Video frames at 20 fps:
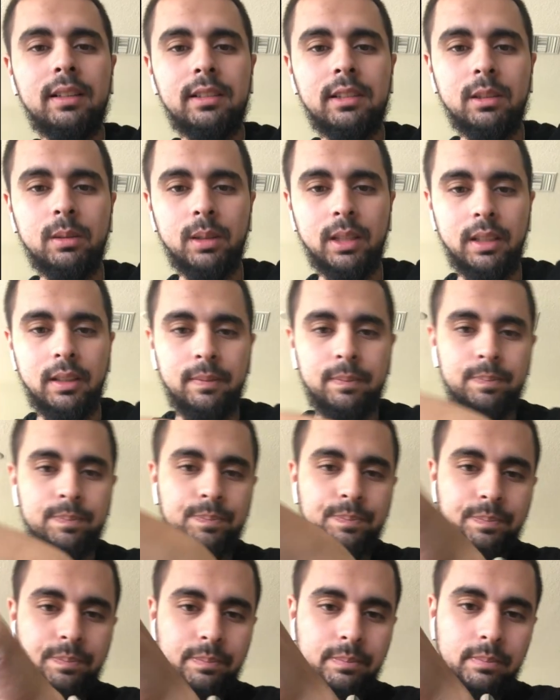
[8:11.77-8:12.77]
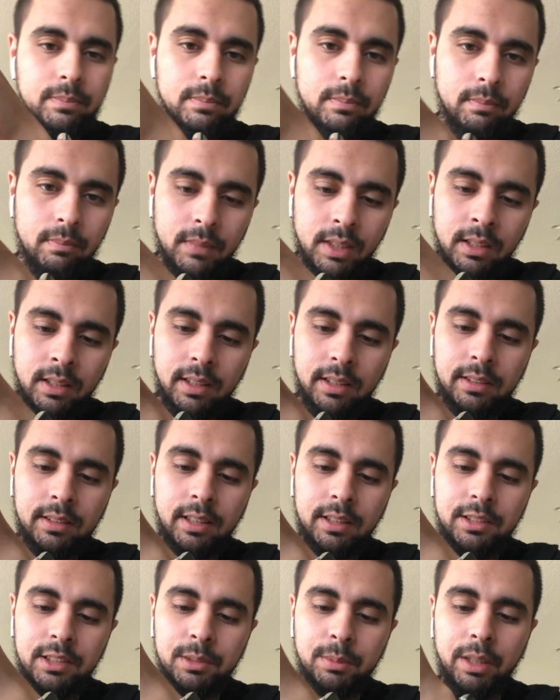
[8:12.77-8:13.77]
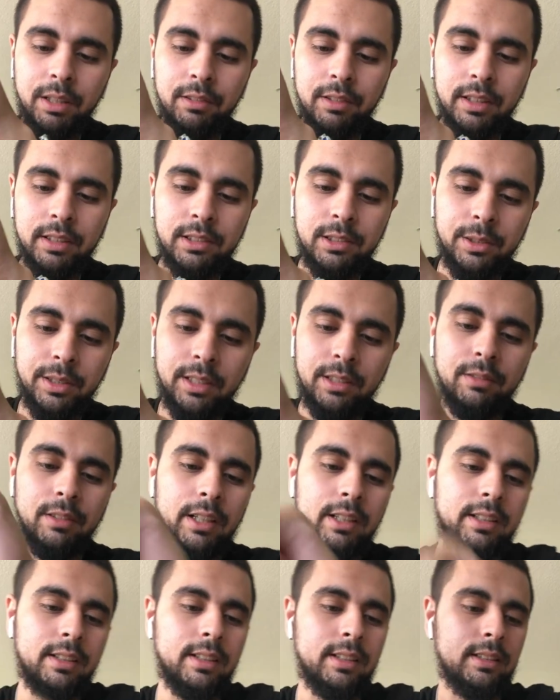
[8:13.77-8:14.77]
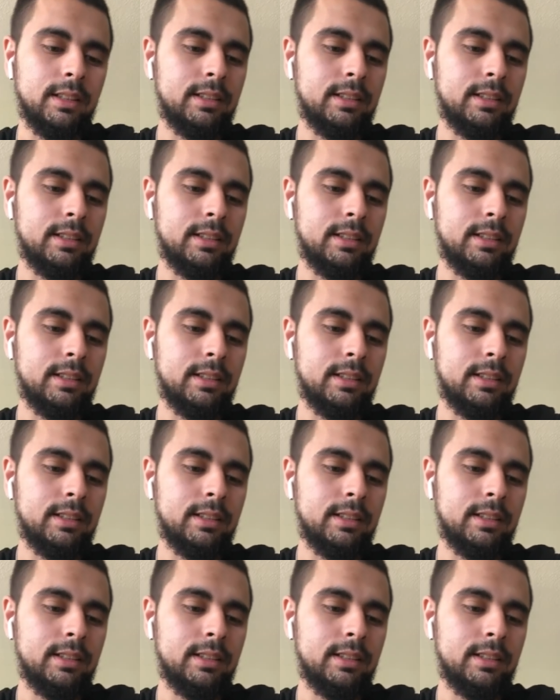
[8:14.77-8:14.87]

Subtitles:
so it touches my wrist, so it can recognize.